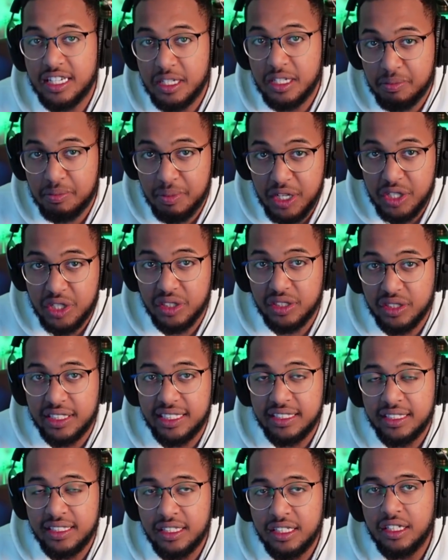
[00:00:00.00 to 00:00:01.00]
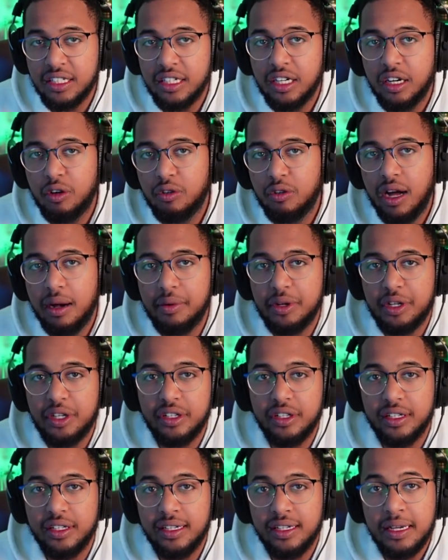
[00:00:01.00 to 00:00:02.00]
especially
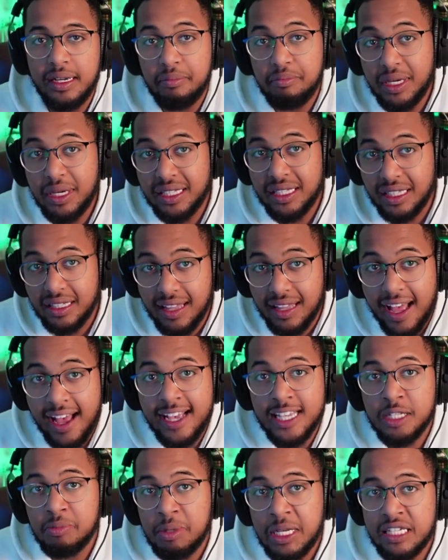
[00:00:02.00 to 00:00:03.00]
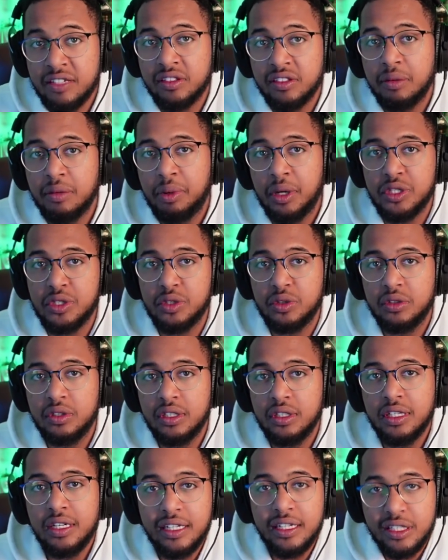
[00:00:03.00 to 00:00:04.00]
Robinhood, being the last piece of the puzzle
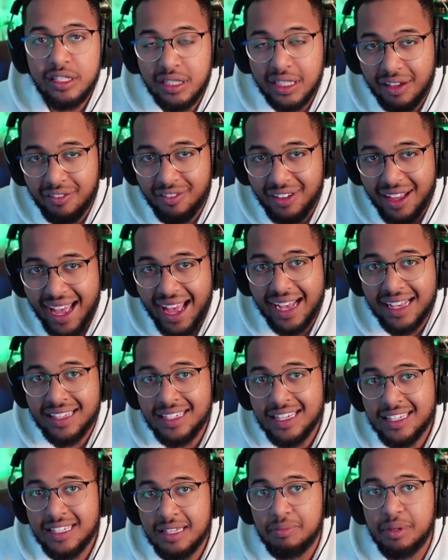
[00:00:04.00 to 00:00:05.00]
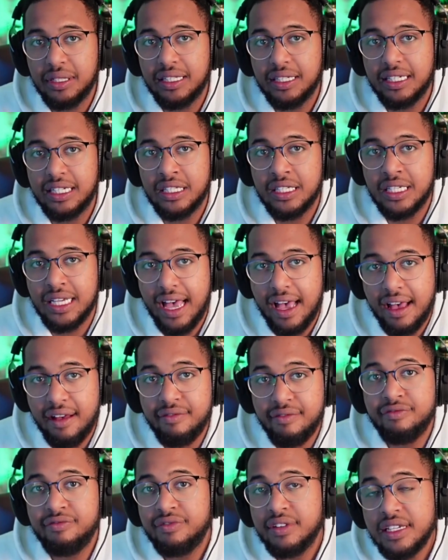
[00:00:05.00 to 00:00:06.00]
to give accessibility to
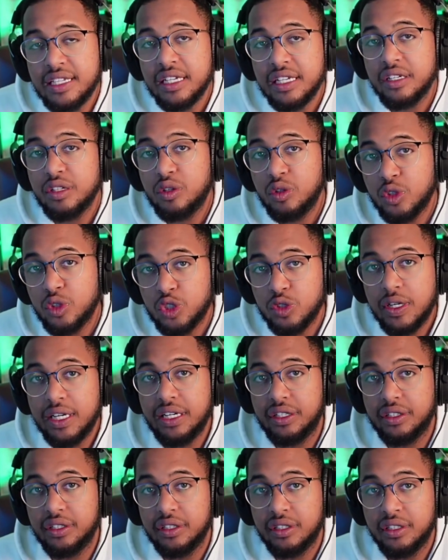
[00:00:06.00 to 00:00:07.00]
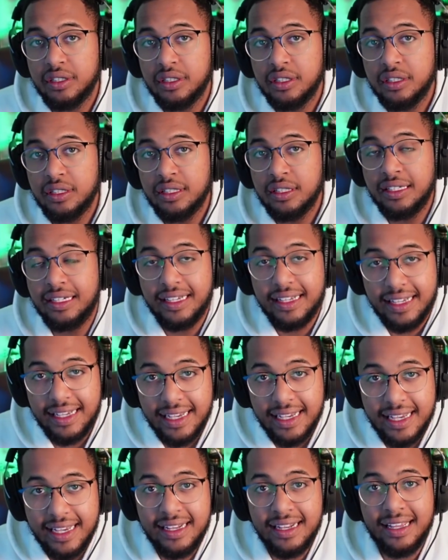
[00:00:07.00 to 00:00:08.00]
every single trader
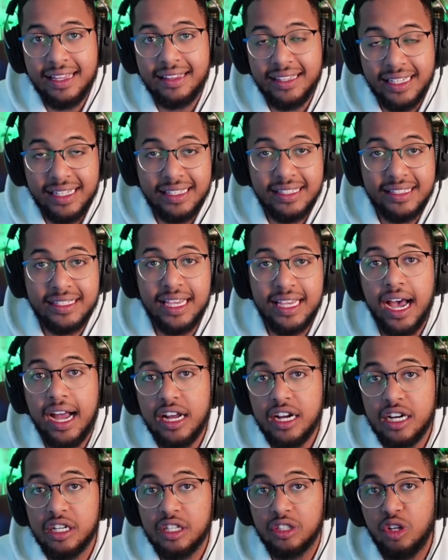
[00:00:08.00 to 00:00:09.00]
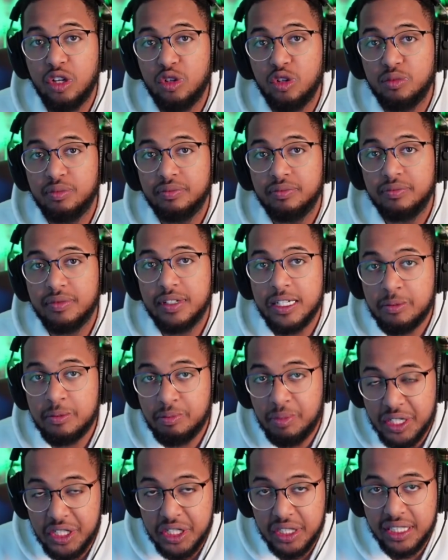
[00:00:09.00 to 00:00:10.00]
in the entire globe,
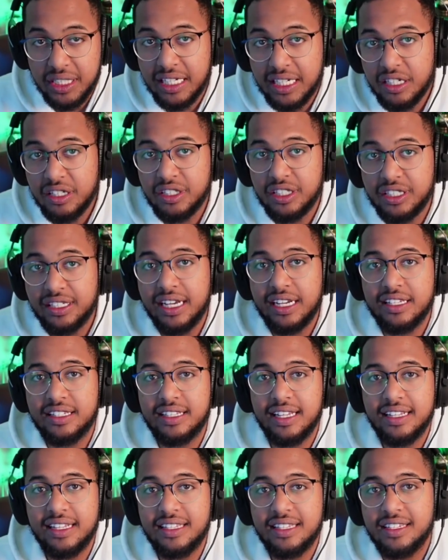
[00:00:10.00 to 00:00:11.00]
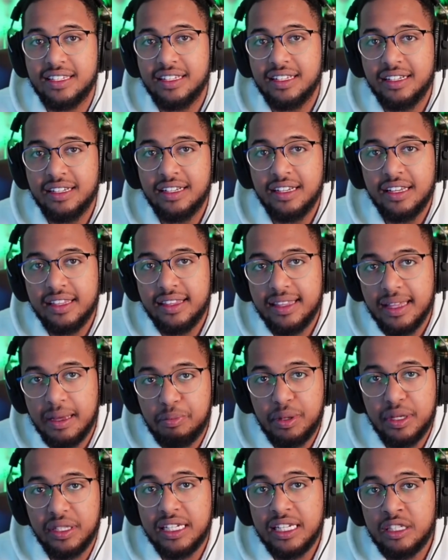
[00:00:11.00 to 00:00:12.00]
especially here in the United States, the
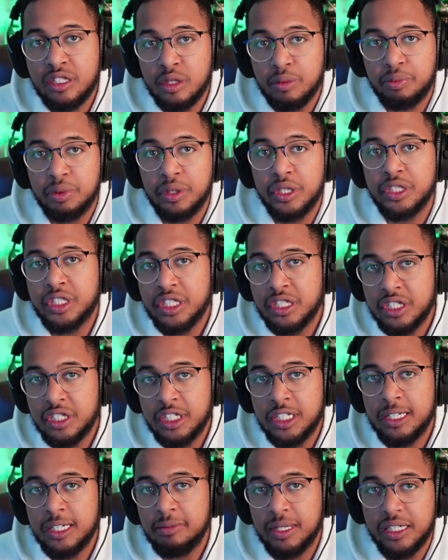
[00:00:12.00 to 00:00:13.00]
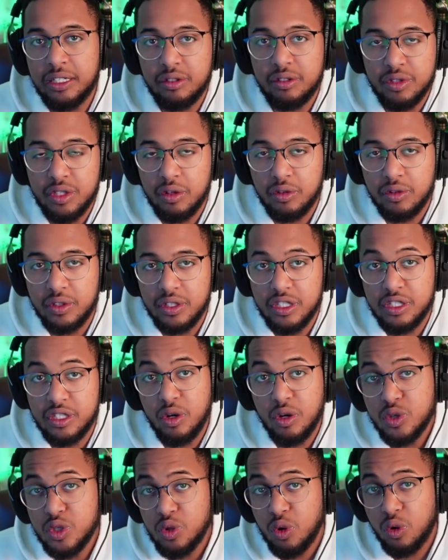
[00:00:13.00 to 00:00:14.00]
ability to purchase Shiba Inu tokens.
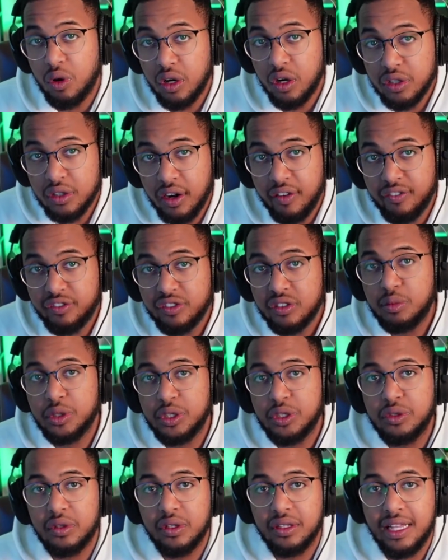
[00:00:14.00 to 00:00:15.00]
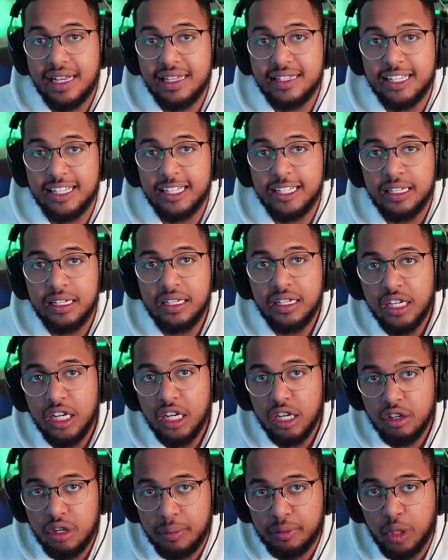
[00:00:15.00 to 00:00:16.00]
Those who are uncomfortable utilizing
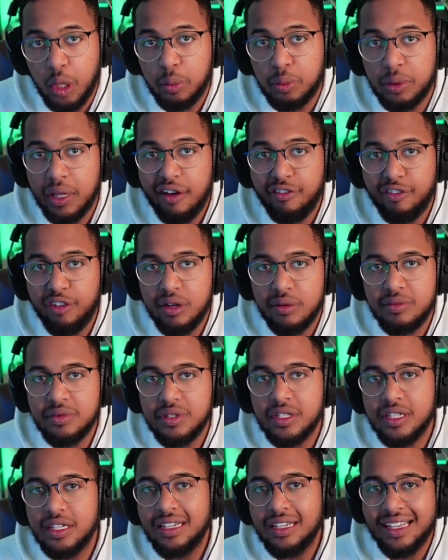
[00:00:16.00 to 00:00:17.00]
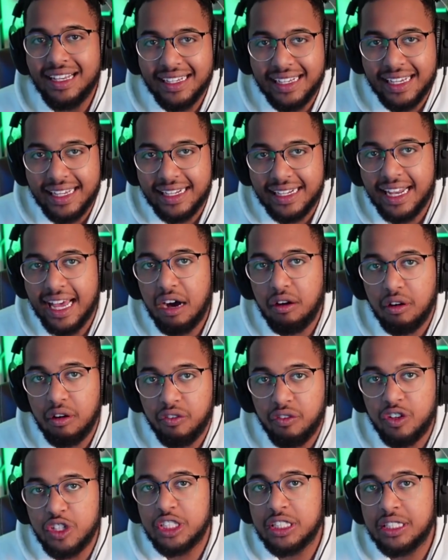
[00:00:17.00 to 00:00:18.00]
crypto platforms can now
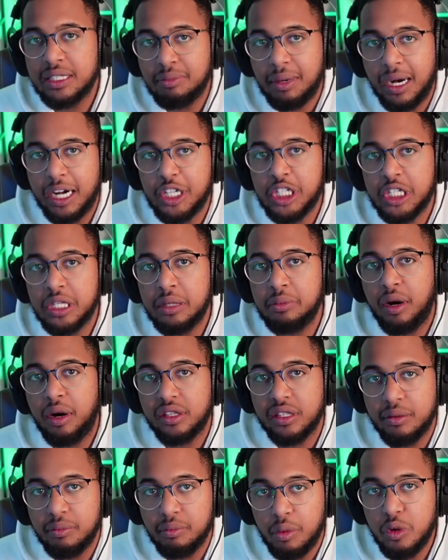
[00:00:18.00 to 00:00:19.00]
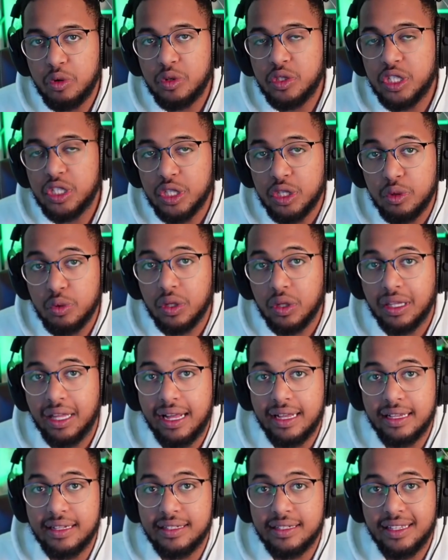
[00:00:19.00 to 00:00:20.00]
officially buy S H I B on the most
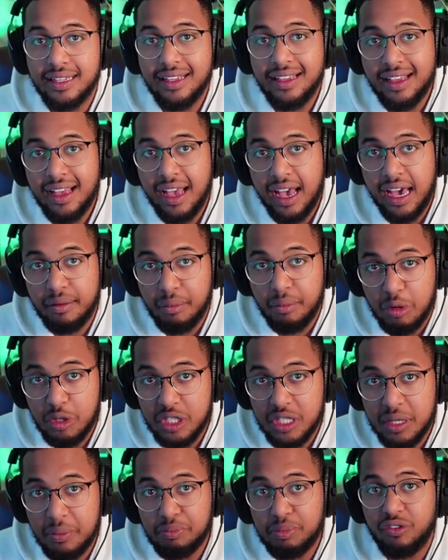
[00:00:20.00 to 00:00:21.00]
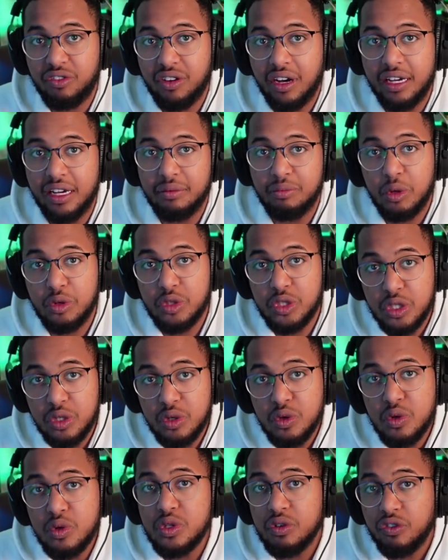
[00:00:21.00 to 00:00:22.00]
utilized and most simplified, most
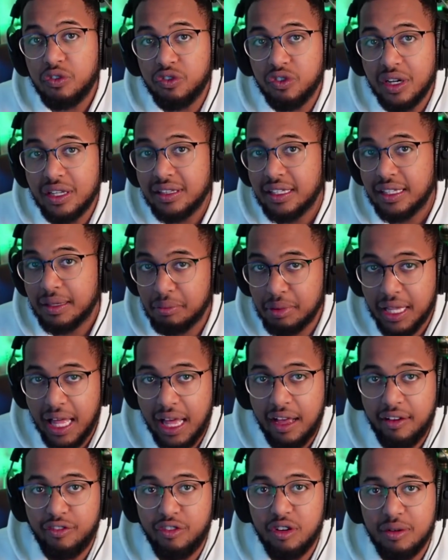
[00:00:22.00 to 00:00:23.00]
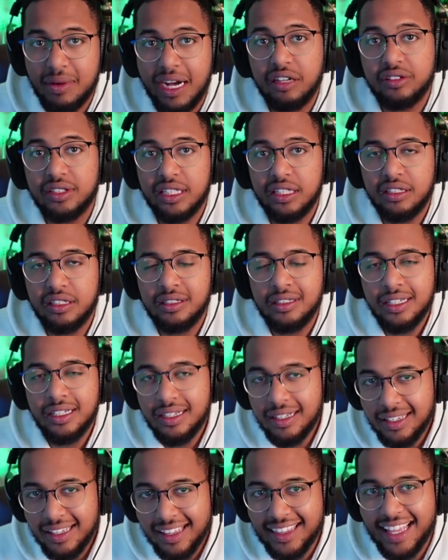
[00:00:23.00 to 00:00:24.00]
user-friendly platform out there,
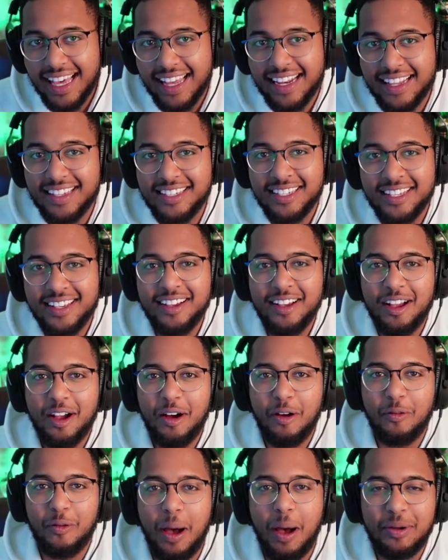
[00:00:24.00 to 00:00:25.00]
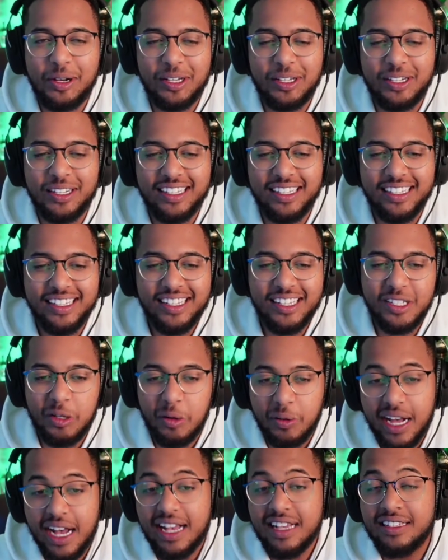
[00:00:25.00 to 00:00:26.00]
that is Robinhood.
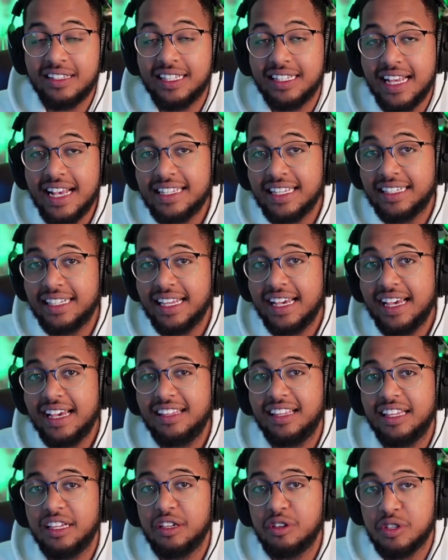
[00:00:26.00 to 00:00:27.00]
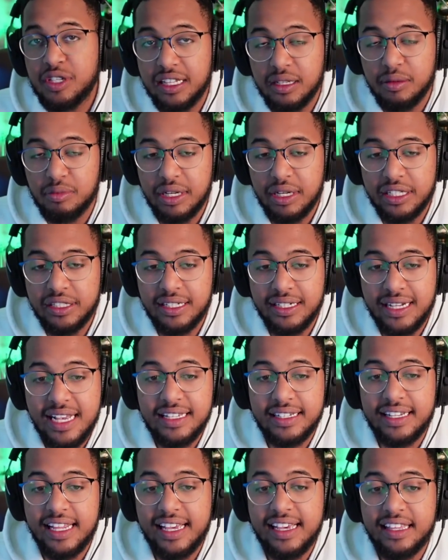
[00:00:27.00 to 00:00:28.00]
So guys, today's a day that you celebrate.
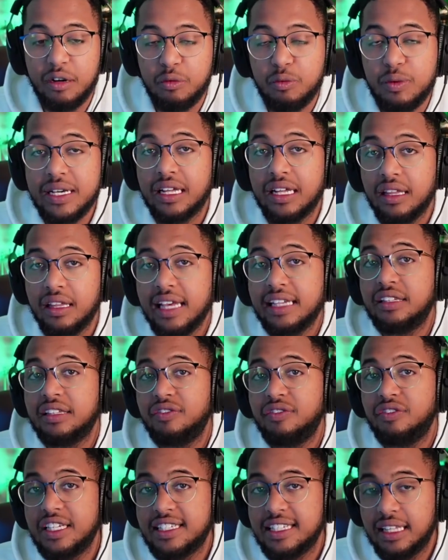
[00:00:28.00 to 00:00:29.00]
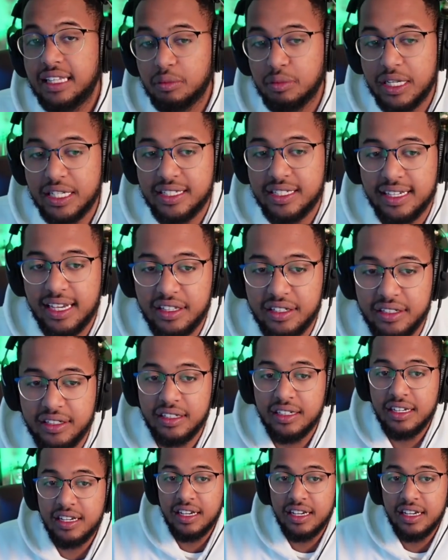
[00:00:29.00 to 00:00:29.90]
Today's a day that we collectively celebrate together.